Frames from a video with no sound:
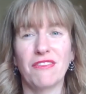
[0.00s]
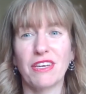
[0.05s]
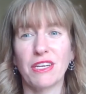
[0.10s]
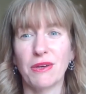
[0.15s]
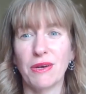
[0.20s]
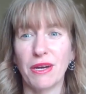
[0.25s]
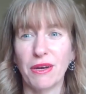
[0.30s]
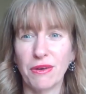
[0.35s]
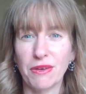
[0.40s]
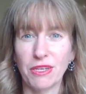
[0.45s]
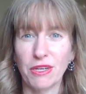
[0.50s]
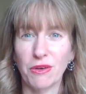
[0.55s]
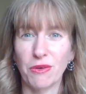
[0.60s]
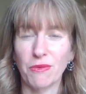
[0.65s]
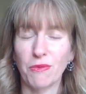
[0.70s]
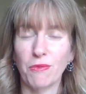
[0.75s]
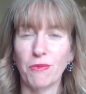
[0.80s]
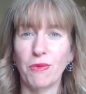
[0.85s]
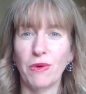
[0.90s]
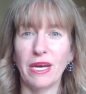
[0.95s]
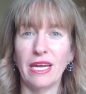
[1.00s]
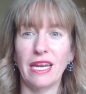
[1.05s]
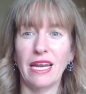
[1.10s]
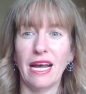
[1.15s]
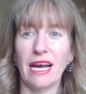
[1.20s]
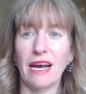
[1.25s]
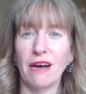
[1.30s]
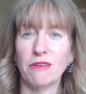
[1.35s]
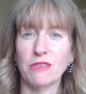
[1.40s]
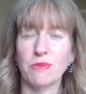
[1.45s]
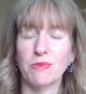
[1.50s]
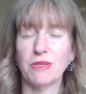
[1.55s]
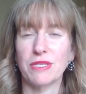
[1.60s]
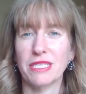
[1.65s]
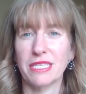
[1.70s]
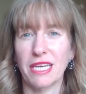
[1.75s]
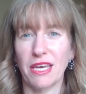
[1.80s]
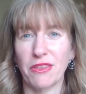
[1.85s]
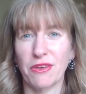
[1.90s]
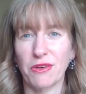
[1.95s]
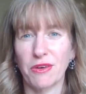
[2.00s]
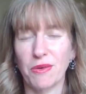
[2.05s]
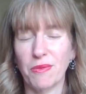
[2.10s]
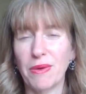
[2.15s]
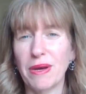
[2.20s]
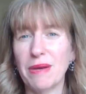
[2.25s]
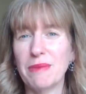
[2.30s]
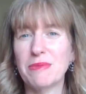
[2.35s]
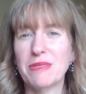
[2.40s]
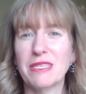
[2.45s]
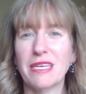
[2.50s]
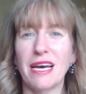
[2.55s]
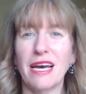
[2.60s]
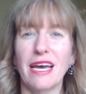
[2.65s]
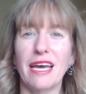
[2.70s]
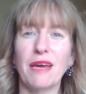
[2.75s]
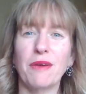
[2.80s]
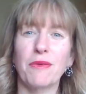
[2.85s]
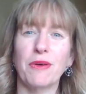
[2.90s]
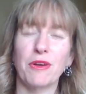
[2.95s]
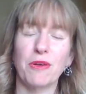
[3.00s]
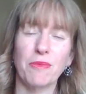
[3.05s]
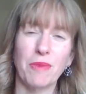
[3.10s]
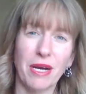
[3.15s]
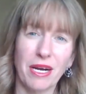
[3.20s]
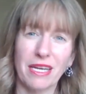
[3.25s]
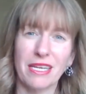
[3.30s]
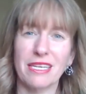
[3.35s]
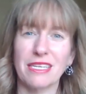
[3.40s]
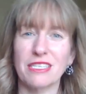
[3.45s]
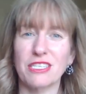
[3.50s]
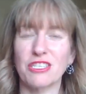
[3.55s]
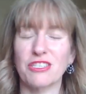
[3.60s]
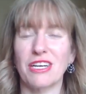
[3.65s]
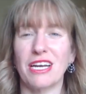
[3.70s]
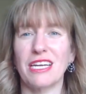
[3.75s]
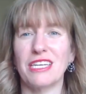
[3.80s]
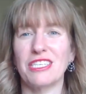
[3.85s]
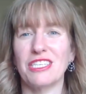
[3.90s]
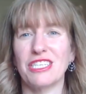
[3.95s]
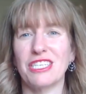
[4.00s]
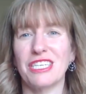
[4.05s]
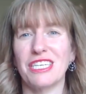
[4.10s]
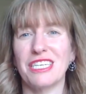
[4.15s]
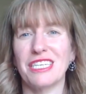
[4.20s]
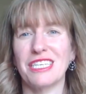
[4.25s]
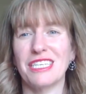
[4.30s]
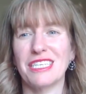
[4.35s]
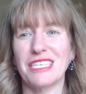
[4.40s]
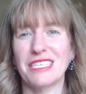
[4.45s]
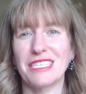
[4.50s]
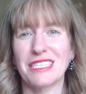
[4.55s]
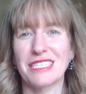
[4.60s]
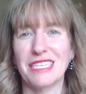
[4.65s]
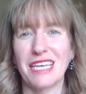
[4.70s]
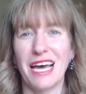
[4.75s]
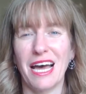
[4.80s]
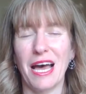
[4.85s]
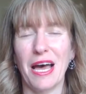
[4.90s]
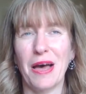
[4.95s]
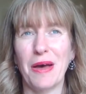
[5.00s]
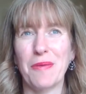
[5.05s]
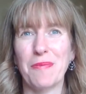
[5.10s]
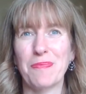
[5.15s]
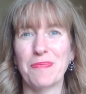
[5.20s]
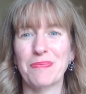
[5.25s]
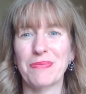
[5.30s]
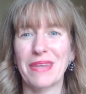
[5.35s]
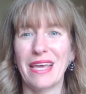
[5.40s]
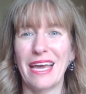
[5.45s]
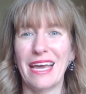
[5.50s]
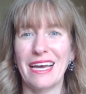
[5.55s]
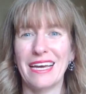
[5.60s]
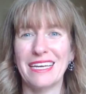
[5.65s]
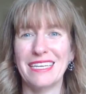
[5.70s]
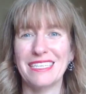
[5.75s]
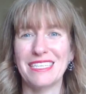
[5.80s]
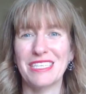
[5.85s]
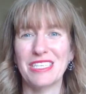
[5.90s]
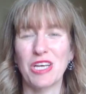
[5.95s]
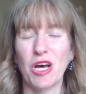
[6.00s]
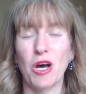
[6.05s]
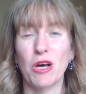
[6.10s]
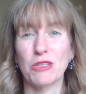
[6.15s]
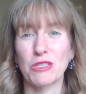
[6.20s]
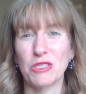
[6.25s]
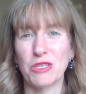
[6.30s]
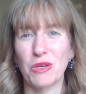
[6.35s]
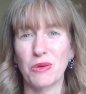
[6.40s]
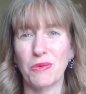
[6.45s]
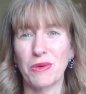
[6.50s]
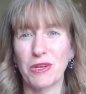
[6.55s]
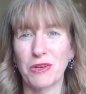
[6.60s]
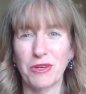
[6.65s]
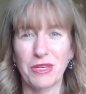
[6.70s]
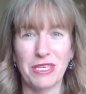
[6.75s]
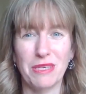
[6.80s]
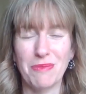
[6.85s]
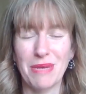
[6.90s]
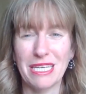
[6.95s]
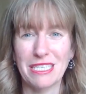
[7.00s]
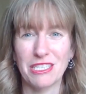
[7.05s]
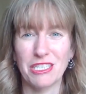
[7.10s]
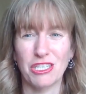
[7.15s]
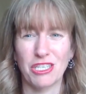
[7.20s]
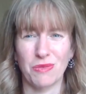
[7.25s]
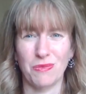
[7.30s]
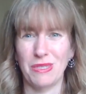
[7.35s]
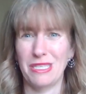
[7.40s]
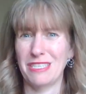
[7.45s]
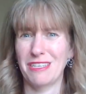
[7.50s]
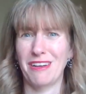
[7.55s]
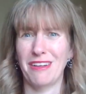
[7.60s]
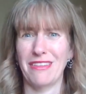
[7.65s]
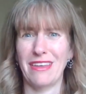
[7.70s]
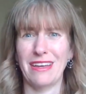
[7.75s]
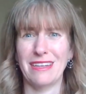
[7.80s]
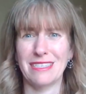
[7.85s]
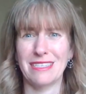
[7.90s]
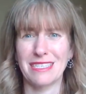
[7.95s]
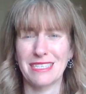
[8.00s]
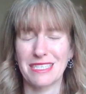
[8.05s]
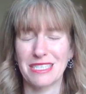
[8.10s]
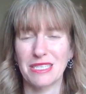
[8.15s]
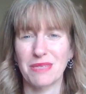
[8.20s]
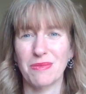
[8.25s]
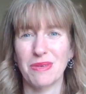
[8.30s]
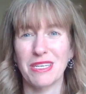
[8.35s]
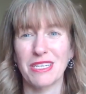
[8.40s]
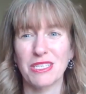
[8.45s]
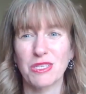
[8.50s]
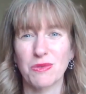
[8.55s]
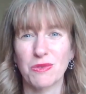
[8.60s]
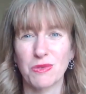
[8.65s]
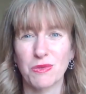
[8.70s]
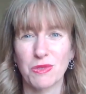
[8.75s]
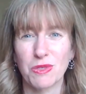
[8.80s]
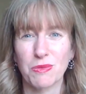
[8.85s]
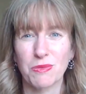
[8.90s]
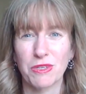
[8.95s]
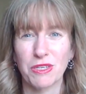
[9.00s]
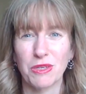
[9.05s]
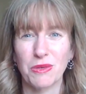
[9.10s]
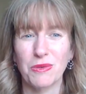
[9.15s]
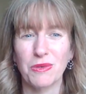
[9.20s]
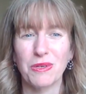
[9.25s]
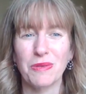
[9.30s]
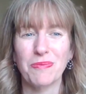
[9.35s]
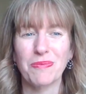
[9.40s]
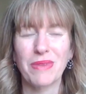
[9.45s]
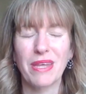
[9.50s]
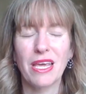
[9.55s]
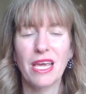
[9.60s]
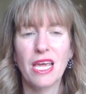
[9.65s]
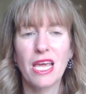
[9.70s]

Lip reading: figure out, how to put together her website, what her marketing strategy is, and also what her key message. And we did all that in 60 minutes, which was pretty cool.